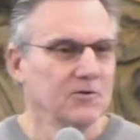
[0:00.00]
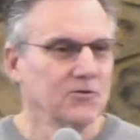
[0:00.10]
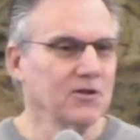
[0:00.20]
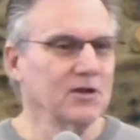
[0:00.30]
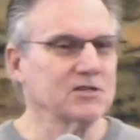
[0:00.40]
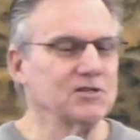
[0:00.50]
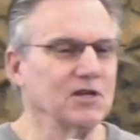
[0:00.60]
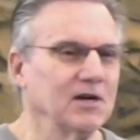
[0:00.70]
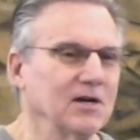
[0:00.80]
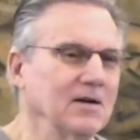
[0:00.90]
So the next
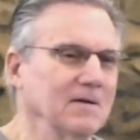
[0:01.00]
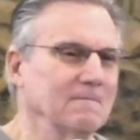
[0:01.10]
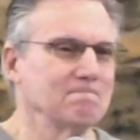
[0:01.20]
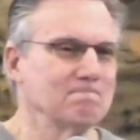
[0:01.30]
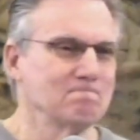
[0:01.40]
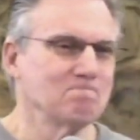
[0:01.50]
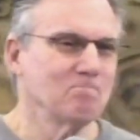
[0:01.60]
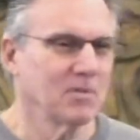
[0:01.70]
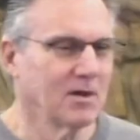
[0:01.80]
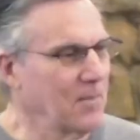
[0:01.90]
day,
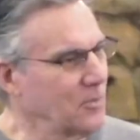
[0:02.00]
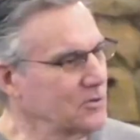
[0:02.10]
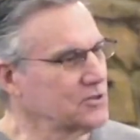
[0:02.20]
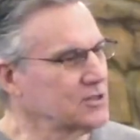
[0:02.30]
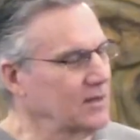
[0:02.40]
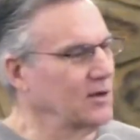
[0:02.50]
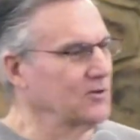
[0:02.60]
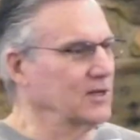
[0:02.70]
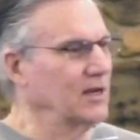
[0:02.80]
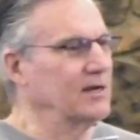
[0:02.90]
the lepers are sitting
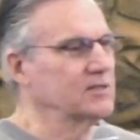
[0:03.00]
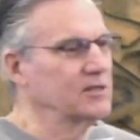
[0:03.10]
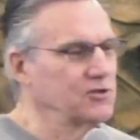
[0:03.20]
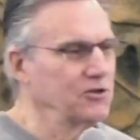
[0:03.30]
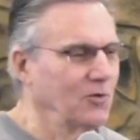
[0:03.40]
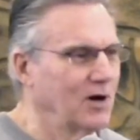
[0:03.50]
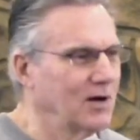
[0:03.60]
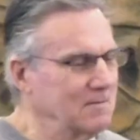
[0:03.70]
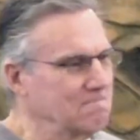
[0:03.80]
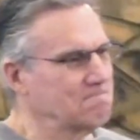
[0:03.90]
there at the gate and says, You know
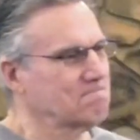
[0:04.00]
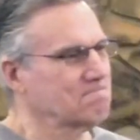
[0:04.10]
what?